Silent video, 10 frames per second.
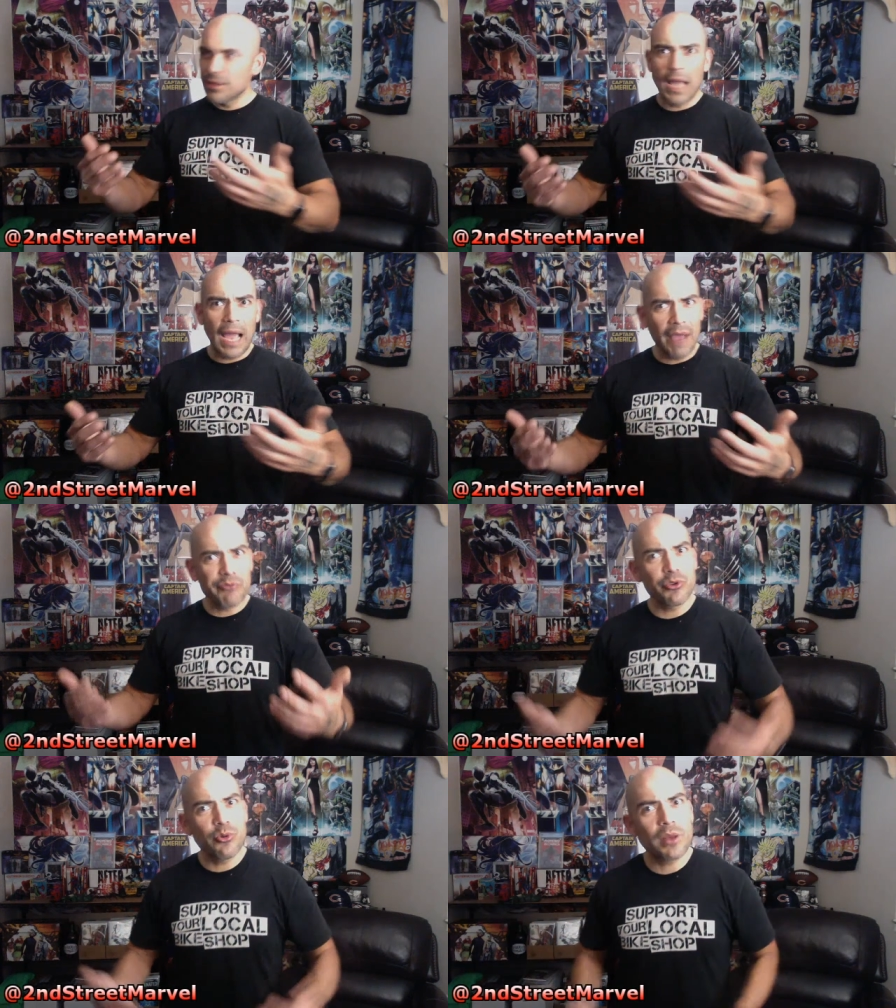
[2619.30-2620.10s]
After
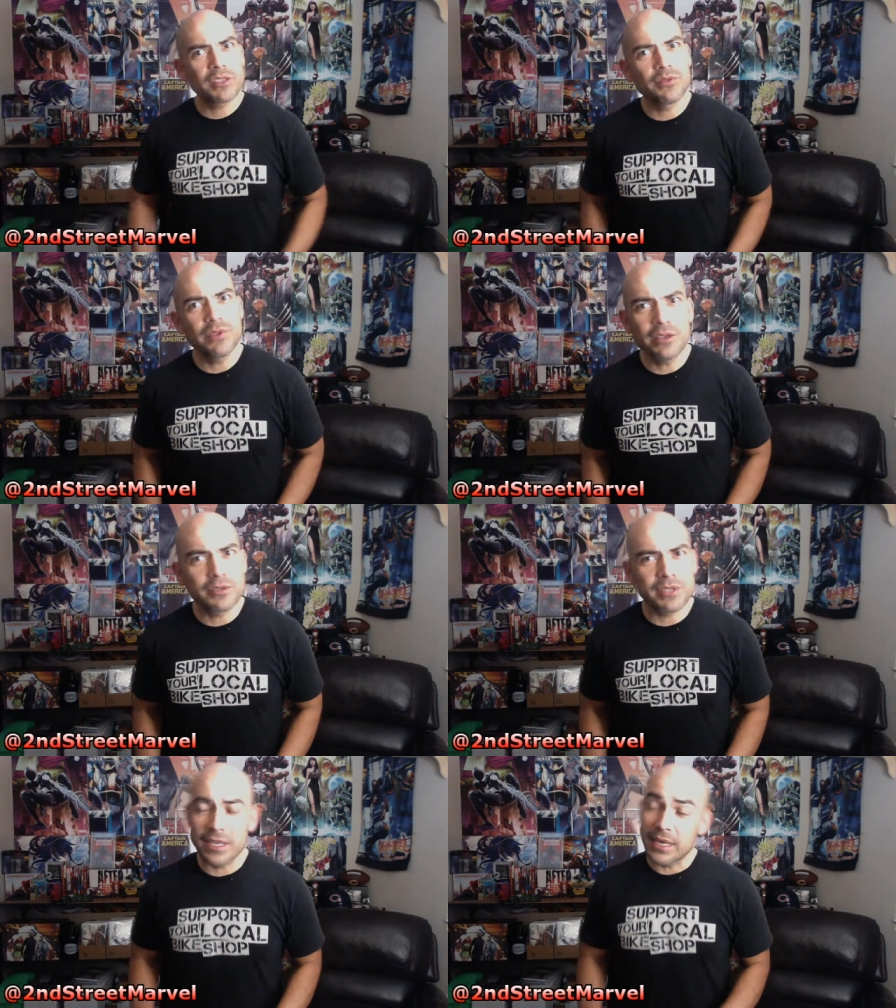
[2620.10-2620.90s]
you watch the video
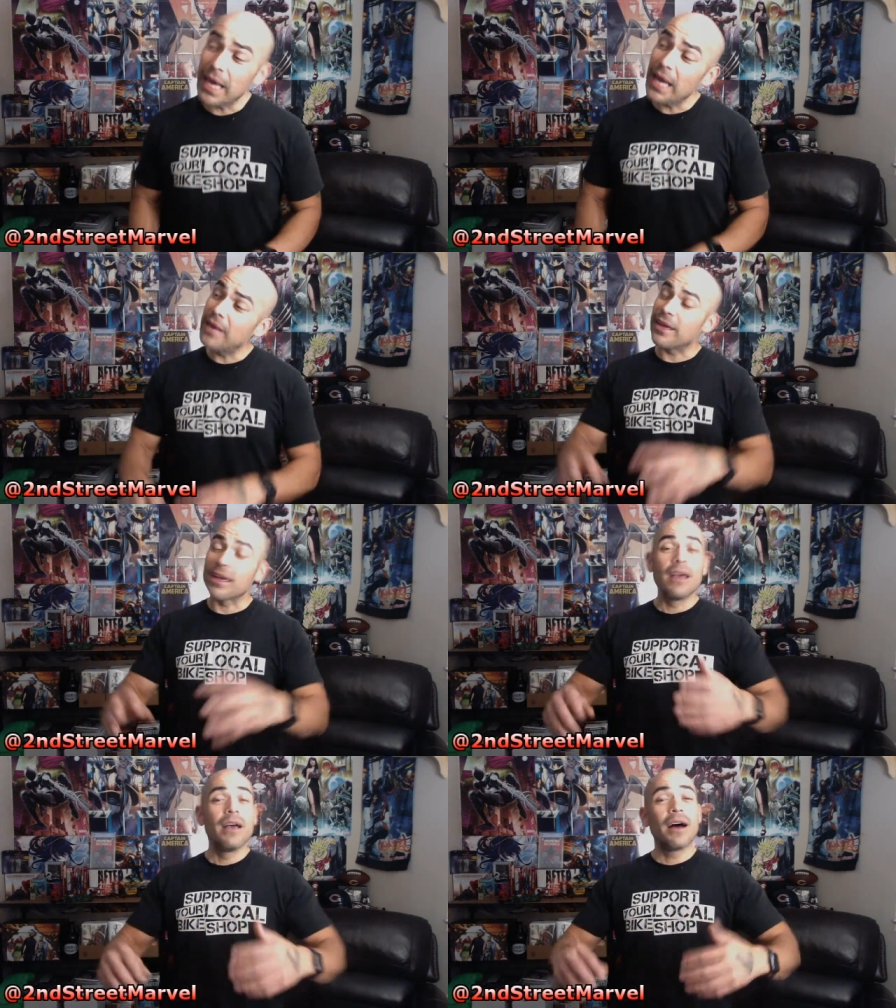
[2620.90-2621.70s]
saying, hey, like,
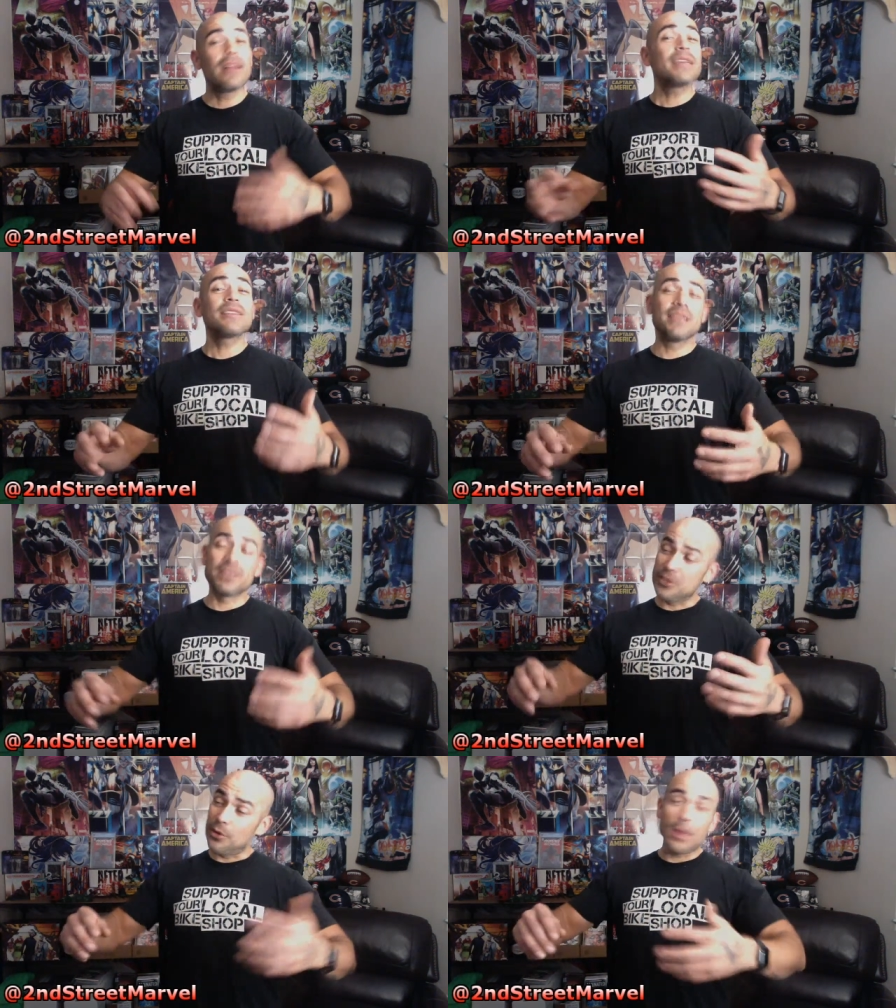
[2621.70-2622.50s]
I like this.
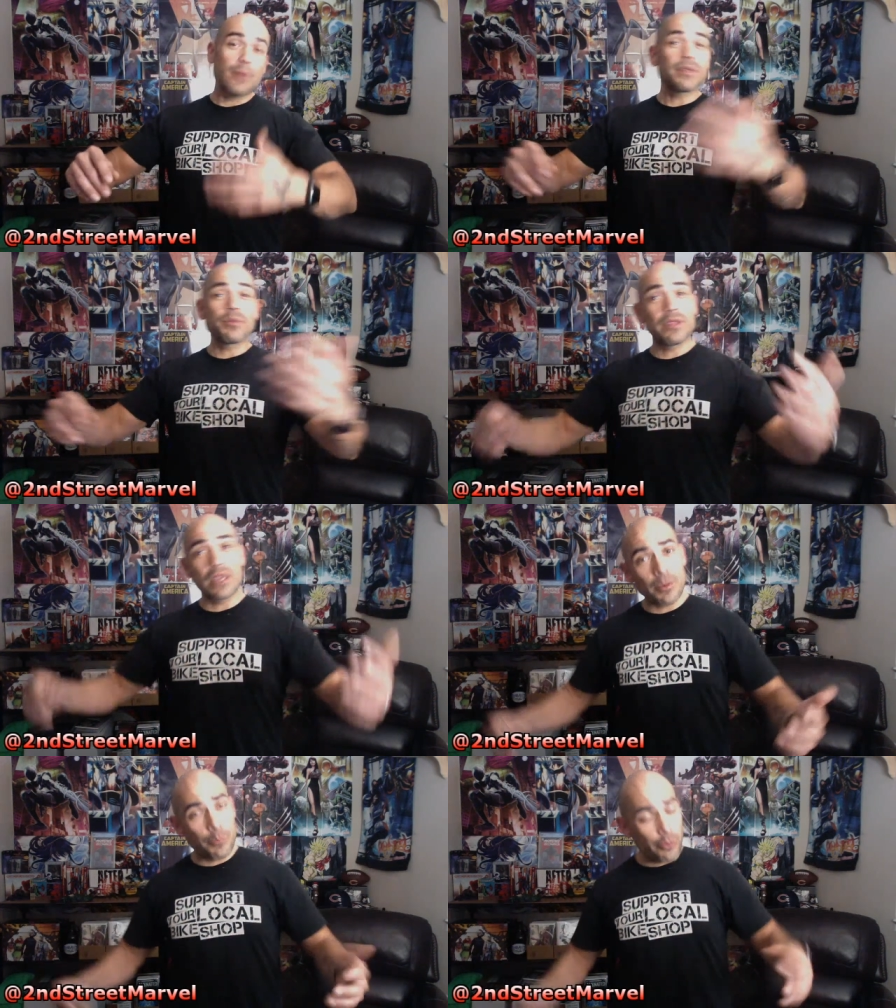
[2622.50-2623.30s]
You know, maybe something they
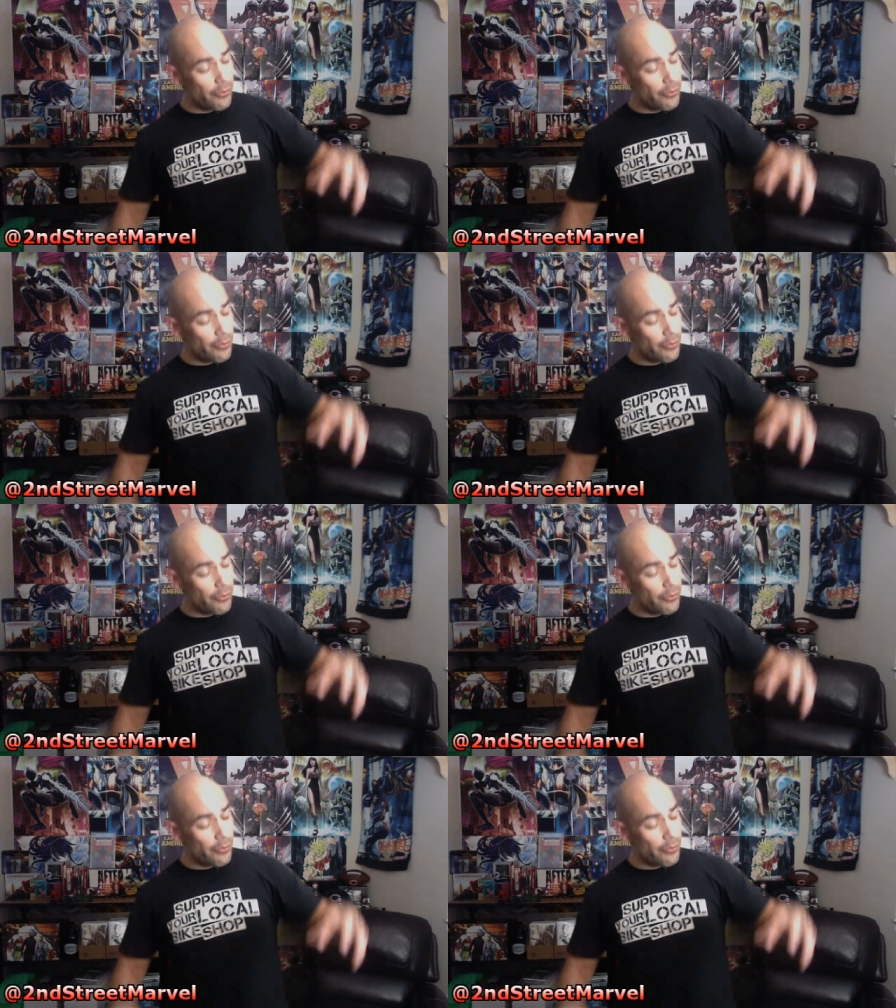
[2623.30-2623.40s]
can improve